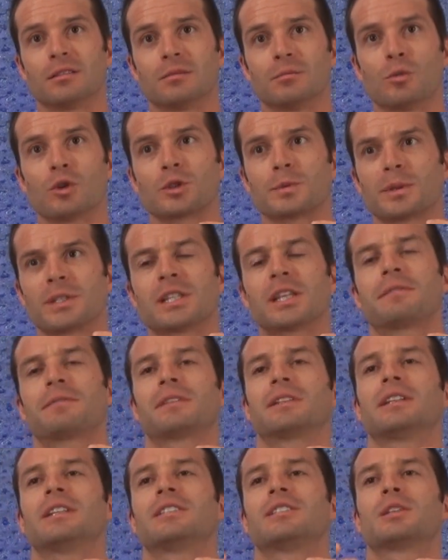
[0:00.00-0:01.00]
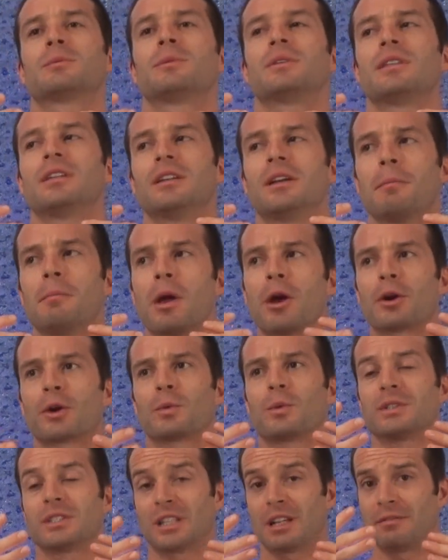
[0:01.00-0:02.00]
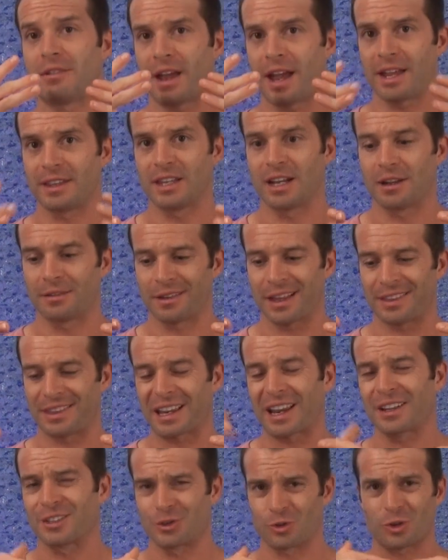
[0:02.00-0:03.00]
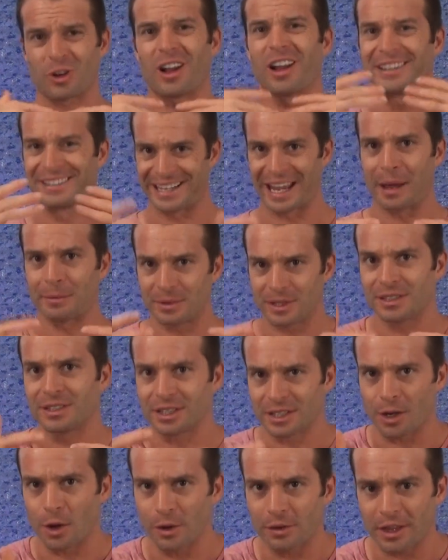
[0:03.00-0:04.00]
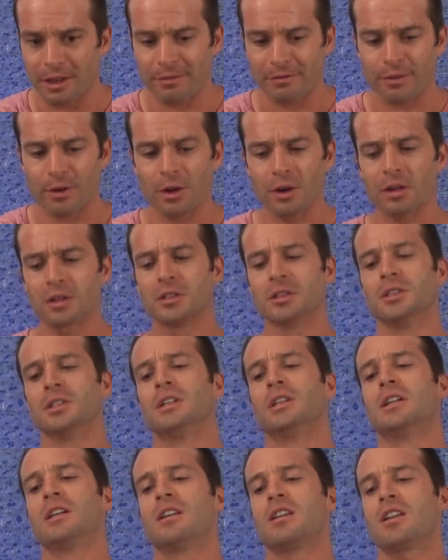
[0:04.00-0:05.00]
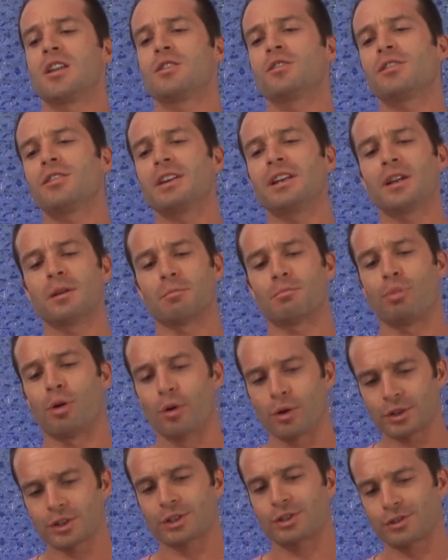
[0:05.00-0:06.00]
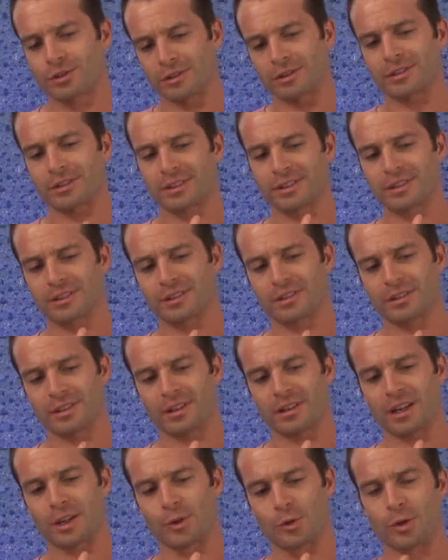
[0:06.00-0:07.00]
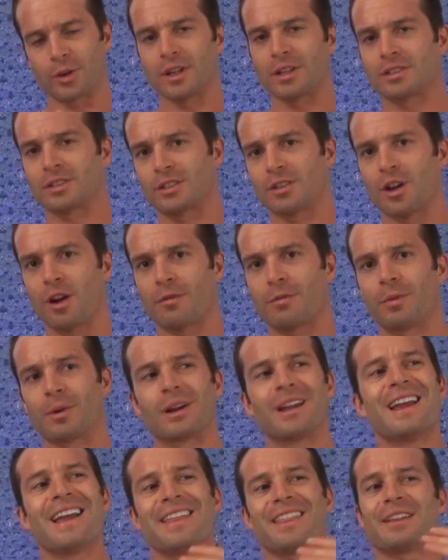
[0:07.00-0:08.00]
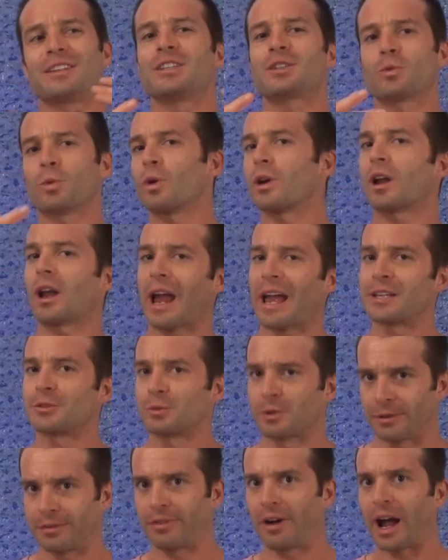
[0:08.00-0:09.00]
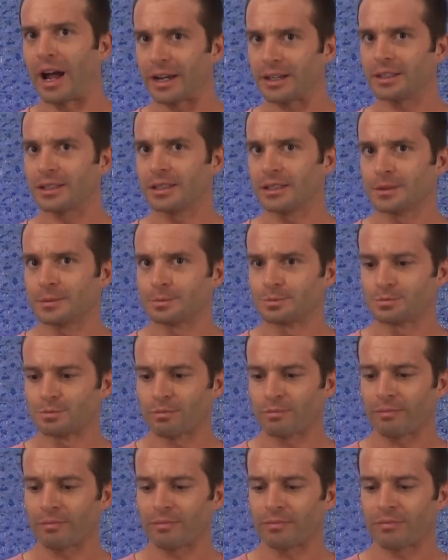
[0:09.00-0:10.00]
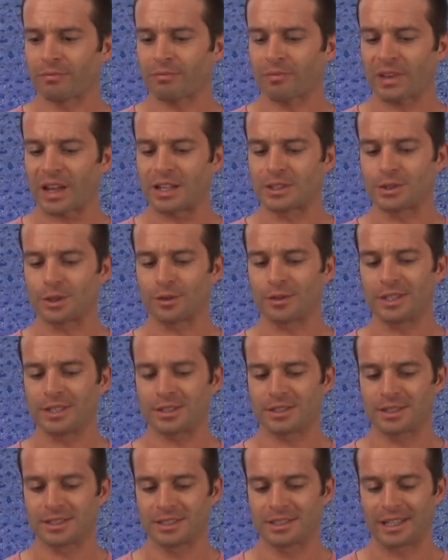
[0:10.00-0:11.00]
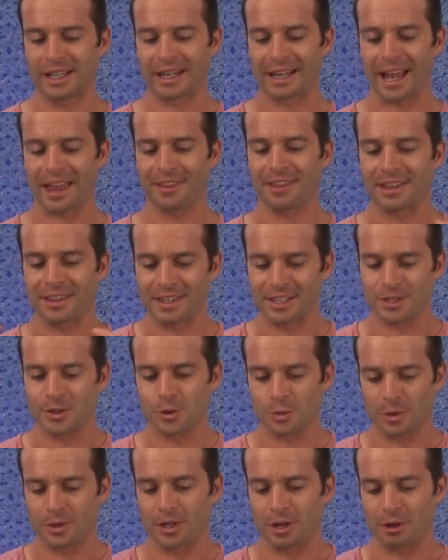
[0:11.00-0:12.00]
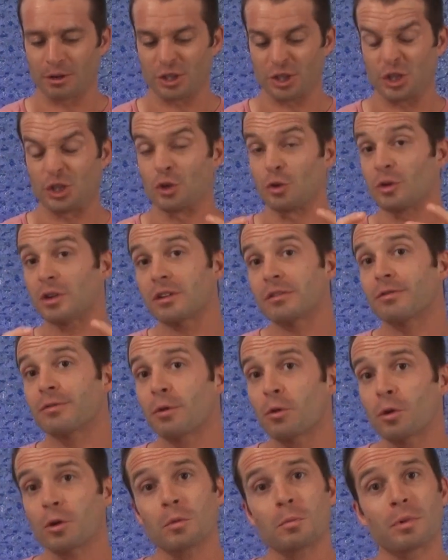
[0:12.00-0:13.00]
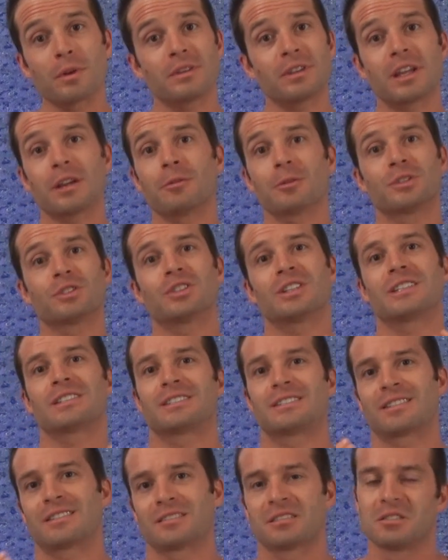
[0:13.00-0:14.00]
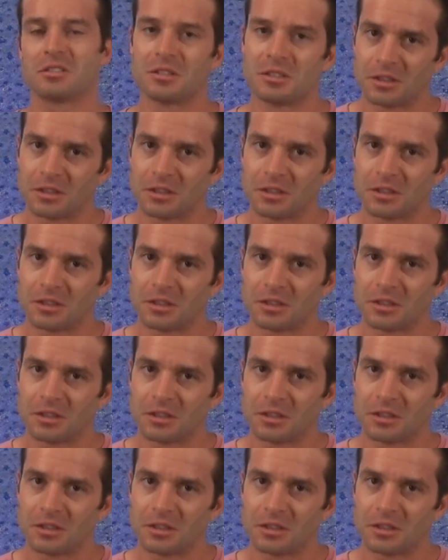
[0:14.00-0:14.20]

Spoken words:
more specifically, some of the American ones I've had that have, I think, attempted to go that far, either they didn't push certain ingredients enough, or they just weren't as refined. And so this is like, I think this is what they were shooting for, but they were just,